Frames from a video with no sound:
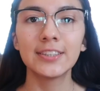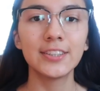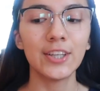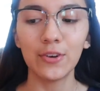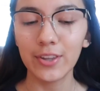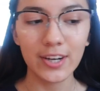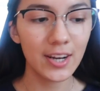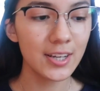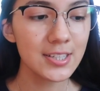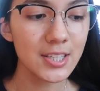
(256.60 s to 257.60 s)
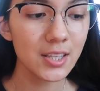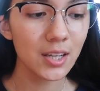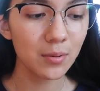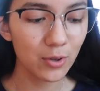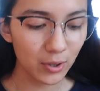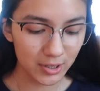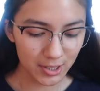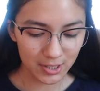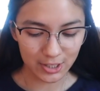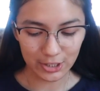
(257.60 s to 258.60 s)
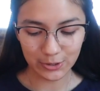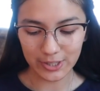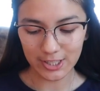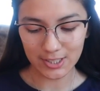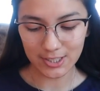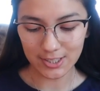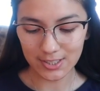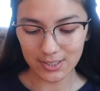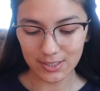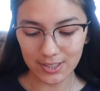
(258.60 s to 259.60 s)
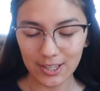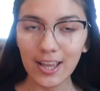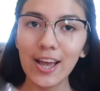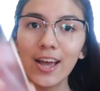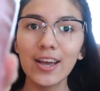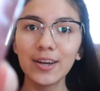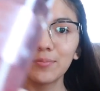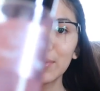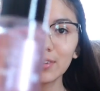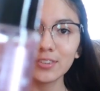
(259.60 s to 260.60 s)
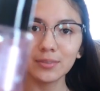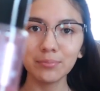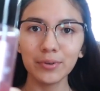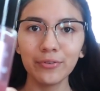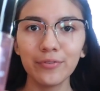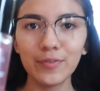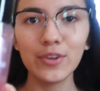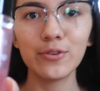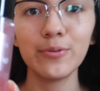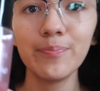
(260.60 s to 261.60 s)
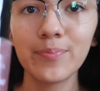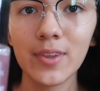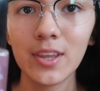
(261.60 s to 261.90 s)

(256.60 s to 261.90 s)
So the next thing that I'm going to do is put on some perfume.